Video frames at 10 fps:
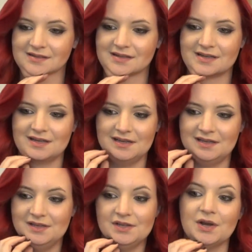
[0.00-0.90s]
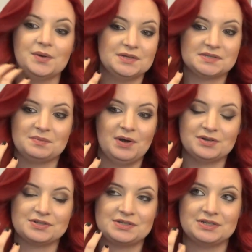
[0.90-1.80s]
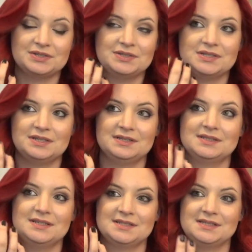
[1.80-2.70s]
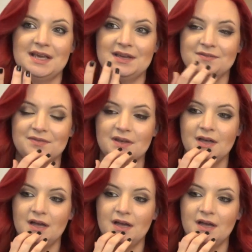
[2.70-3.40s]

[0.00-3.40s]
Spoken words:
you know, his smarts to save